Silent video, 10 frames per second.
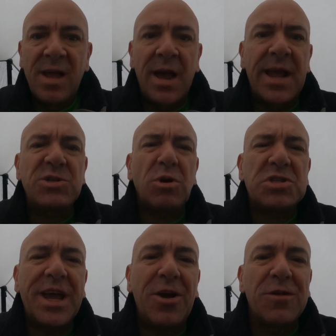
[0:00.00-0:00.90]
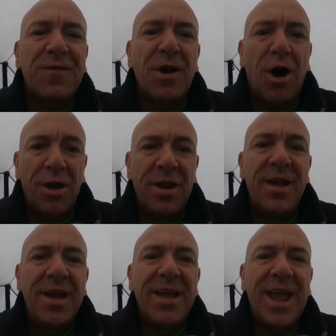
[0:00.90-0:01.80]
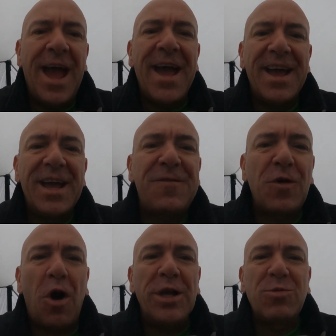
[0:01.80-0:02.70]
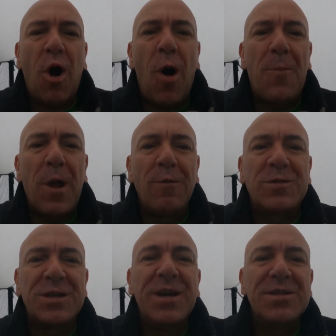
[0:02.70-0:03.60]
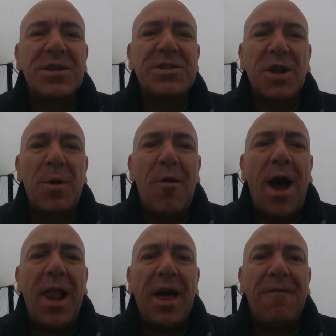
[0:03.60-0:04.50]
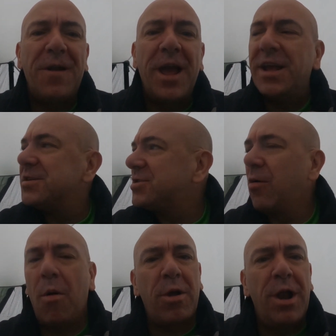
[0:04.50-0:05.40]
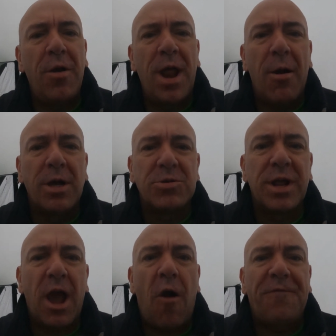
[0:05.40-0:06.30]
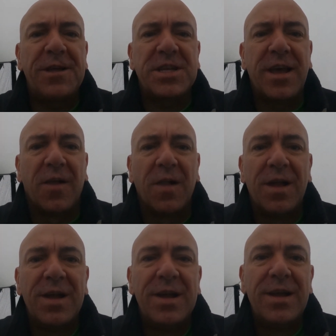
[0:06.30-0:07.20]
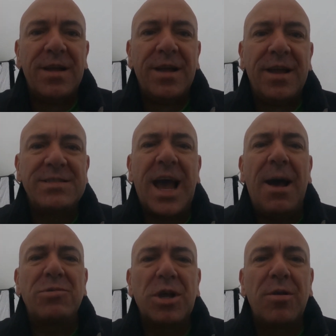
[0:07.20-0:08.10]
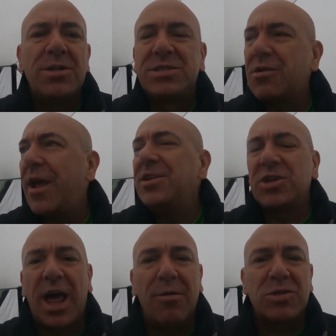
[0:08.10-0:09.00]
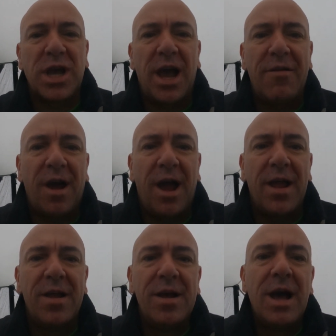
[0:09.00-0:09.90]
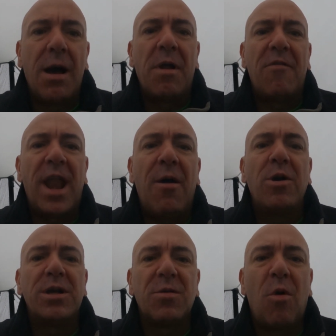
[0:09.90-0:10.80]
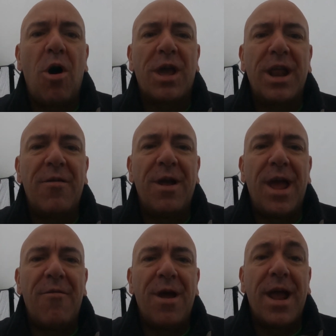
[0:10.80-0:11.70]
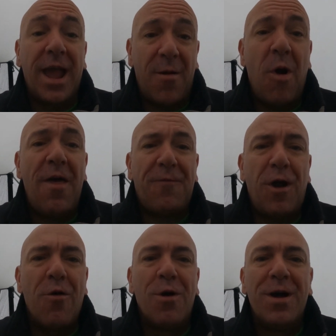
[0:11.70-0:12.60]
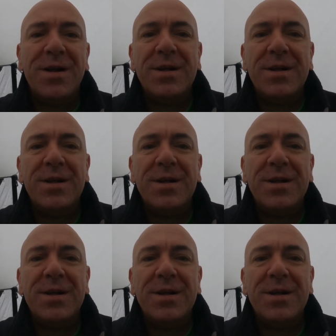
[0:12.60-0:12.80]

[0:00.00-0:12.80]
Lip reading: And guess what Tito's forgotten? Yeah, he's forgotten his waterproofs. So this is going to be a right laugh, isn't it? So what we're going to do now is we're going to get off this hill. Absolutely torrential outside, right? And I'm going to have an hour walking in rain, getting wet through.